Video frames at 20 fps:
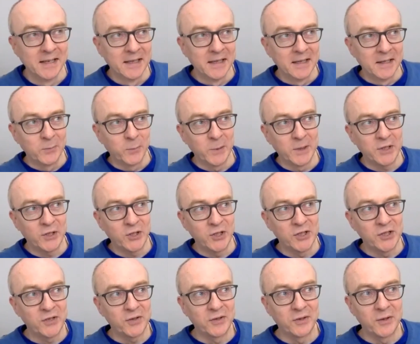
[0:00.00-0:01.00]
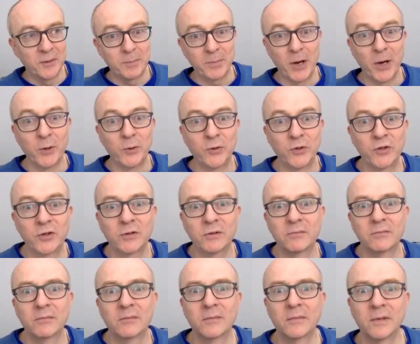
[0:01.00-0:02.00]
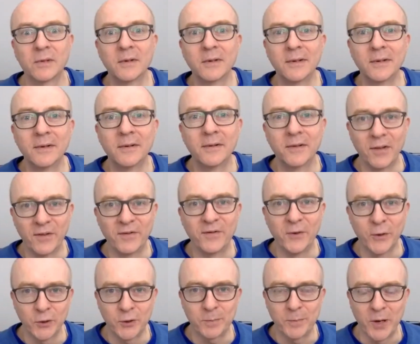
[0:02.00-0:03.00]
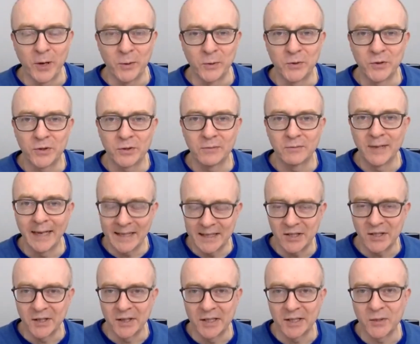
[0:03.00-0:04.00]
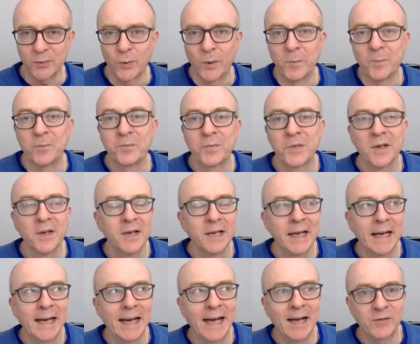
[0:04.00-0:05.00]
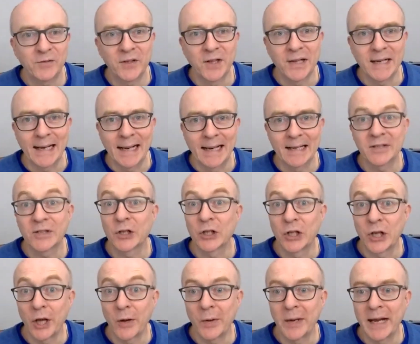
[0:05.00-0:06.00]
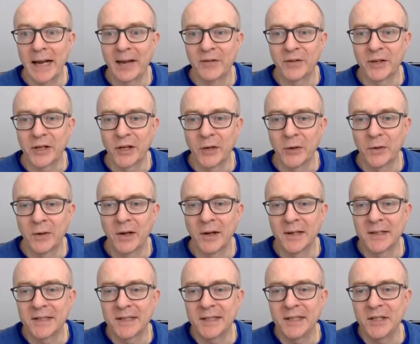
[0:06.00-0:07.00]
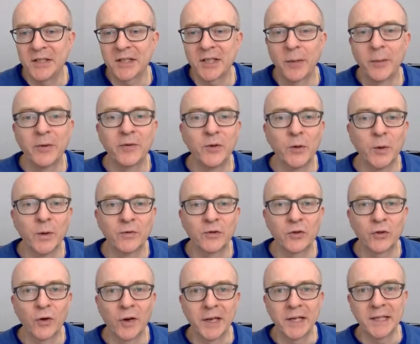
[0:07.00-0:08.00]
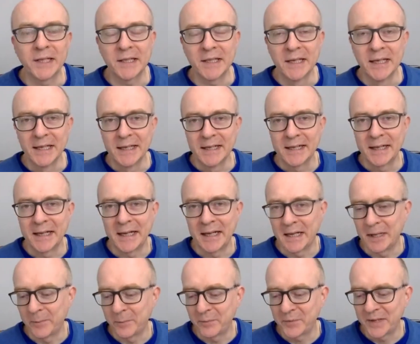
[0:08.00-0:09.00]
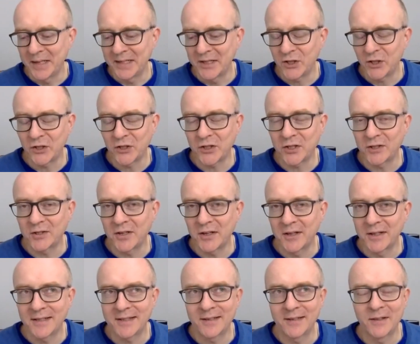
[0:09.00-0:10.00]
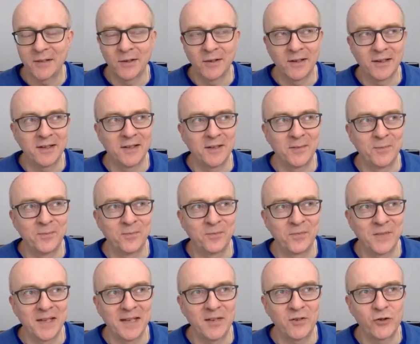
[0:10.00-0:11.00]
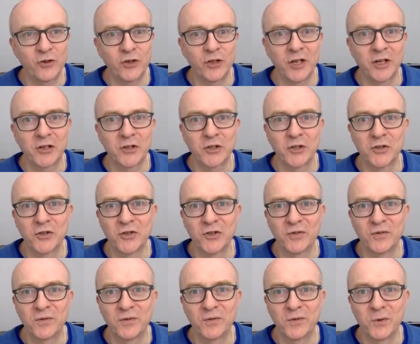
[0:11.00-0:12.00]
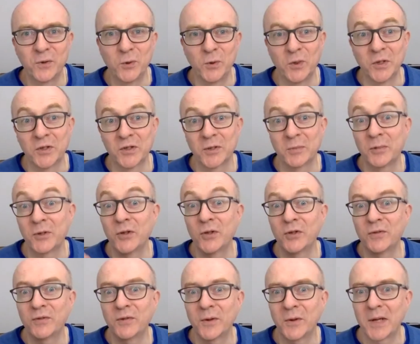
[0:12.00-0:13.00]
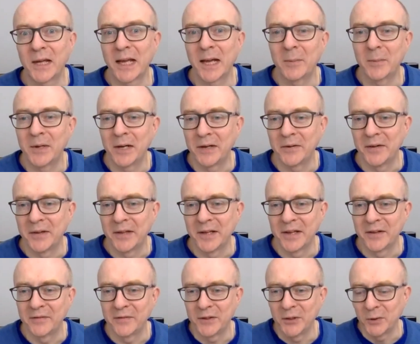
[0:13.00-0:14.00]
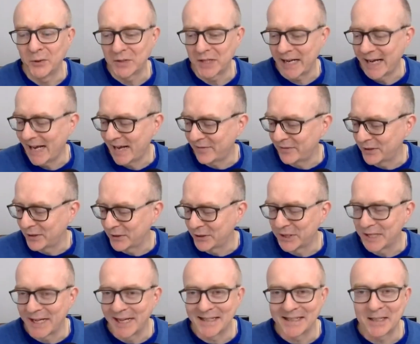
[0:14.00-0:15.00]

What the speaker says: which is the first post next to this one, after the class, go and have a go. I see some of you have tried it. It's just a nice little introduction to food and some good vocabulary there for you to have a look at.